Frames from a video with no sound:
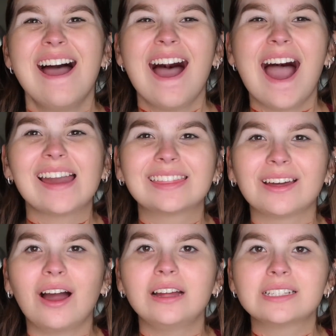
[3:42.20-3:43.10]
I
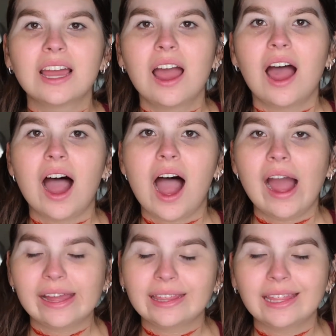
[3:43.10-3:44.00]

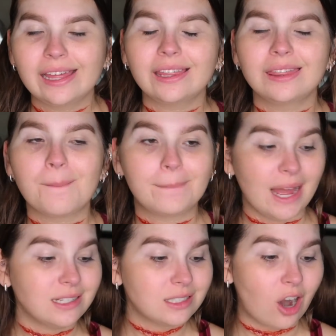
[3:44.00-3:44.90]
think
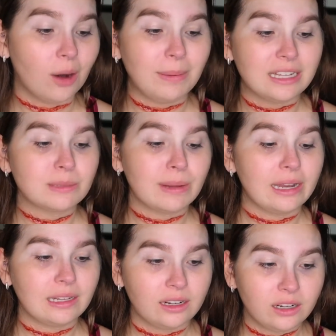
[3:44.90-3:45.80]
our best
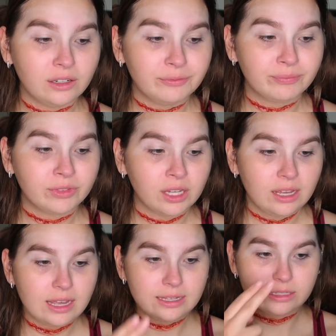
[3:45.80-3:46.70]
bet here
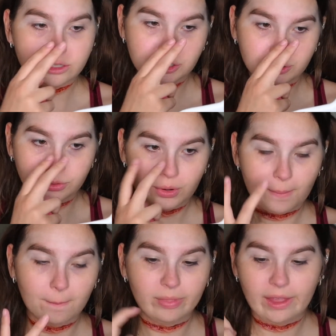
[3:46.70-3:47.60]
is to
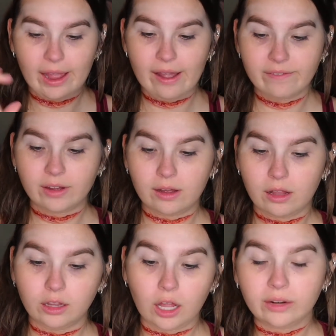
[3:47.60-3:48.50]
have
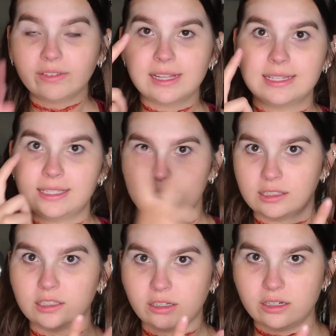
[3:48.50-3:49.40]
a lot of
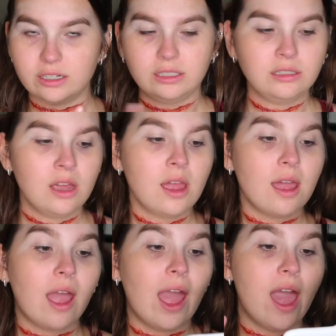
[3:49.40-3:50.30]
concealer on
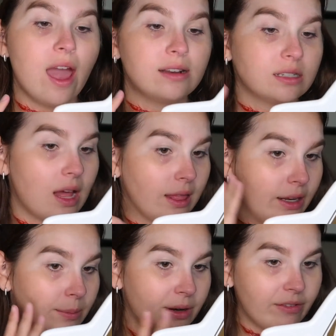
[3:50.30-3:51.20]
and a
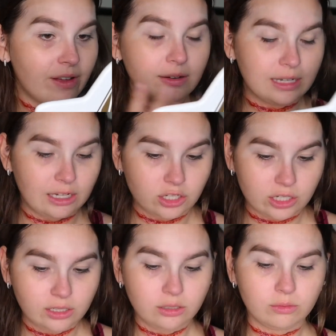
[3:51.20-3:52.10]
little bit of
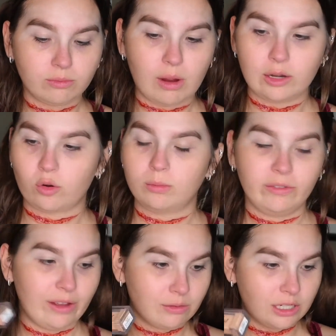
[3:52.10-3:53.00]
foundation, my normal
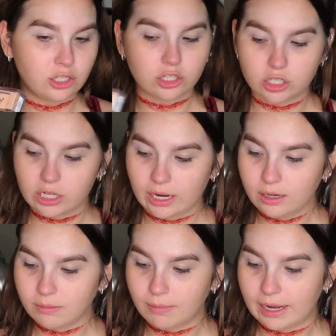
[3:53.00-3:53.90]
foundation
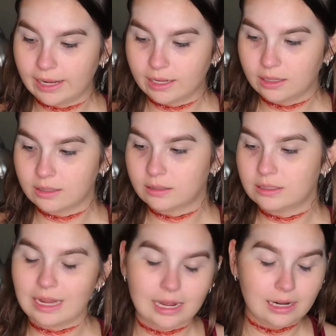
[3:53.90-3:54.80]
shade, my
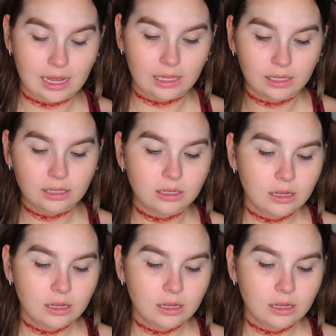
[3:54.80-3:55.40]
Stay Naked,